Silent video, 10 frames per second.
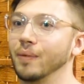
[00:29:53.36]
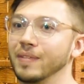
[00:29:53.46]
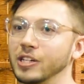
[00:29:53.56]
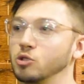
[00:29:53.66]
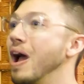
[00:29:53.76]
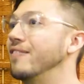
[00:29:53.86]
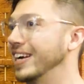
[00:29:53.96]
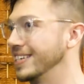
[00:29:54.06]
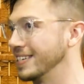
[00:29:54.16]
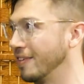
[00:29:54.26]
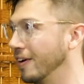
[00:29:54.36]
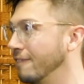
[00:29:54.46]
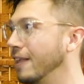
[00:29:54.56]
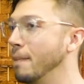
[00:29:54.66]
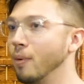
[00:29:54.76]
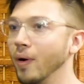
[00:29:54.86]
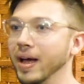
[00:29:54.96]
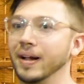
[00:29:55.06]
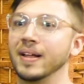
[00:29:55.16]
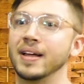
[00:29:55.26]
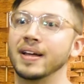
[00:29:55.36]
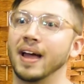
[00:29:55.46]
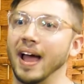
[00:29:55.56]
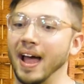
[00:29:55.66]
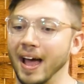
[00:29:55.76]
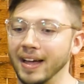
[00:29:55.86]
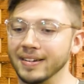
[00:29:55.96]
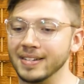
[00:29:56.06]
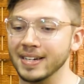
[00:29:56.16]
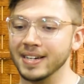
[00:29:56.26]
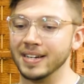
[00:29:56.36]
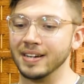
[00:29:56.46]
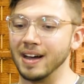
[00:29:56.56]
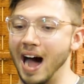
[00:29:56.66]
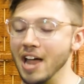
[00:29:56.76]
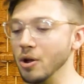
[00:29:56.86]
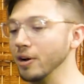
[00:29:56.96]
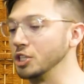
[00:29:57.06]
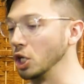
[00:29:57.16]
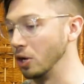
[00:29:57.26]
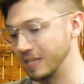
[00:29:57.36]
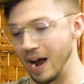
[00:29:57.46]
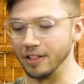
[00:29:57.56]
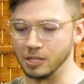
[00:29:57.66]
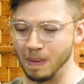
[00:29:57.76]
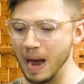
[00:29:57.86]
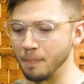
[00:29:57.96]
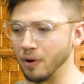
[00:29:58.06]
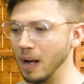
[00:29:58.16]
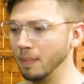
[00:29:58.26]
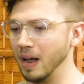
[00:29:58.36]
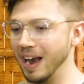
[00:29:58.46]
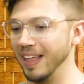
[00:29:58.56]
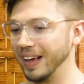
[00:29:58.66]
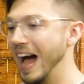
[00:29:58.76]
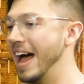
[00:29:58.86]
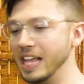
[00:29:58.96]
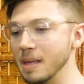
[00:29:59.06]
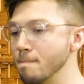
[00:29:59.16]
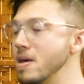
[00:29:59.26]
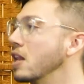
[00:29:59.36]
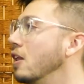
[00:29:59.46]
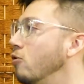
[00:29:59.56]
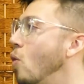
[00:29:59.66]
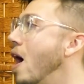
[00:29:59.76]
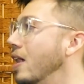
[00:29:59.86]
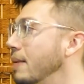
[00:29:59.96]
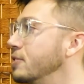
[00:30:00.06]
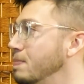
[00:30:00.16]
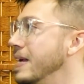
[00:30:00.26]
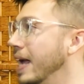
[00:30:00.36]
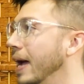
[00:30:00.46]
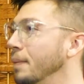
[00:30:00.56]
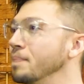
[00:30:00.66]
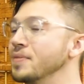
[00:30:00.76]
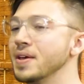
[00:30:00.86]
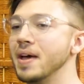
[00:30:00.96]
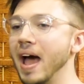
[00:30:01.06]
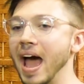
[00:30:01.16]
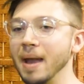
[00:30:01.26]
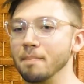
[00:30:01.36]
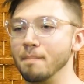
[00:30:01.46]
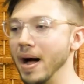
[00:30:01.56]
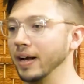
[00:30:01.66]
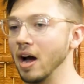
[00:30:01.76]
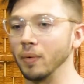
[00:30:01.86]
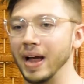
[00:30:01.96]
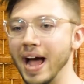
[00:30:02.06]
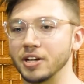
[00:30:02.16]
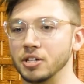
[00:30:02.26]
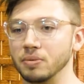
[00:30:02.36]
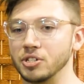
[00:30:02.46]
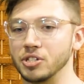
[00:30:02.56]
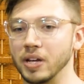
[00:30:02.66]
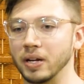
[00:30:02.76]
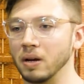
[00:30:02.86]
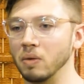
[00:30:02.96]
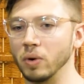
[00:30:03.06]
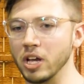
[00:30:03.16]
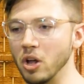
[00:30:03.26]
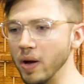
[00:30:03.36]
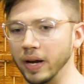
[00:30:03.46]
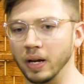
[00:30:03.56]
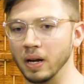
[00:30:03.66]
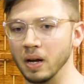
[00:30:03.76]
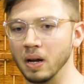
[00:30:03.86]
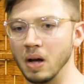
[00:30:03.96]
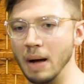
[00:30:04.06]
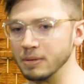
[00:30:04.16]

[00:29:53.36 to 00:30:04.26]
extravagant, very flamboyant, and I noticed she looked down at this paper, and in the middle of while I'm speaking, And my gut reaction was just like, what are you doing? I'm